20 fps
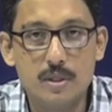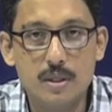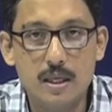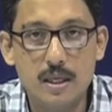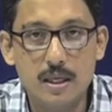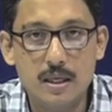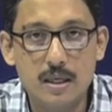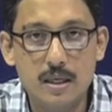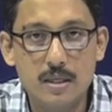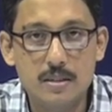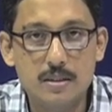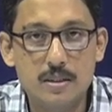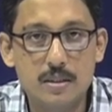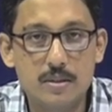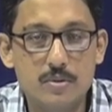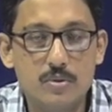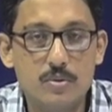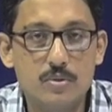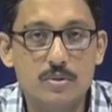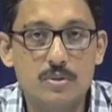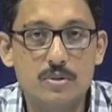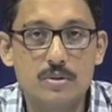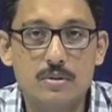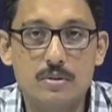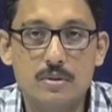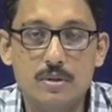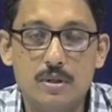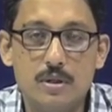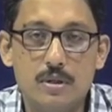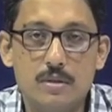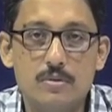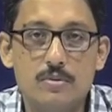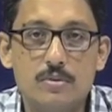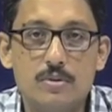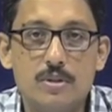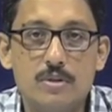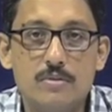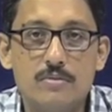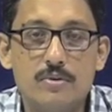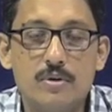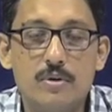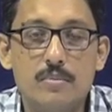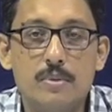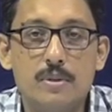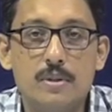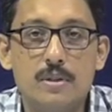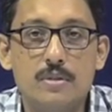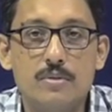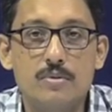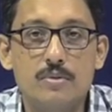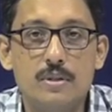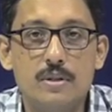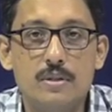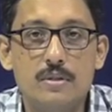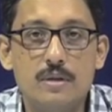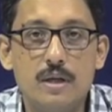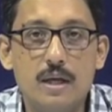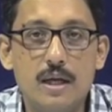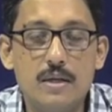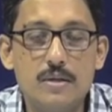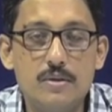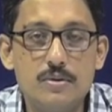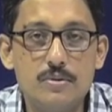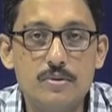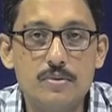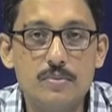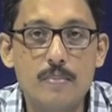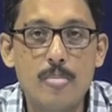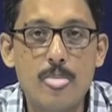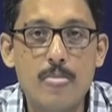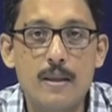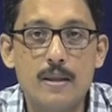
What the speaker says: analyzing those informations. We try to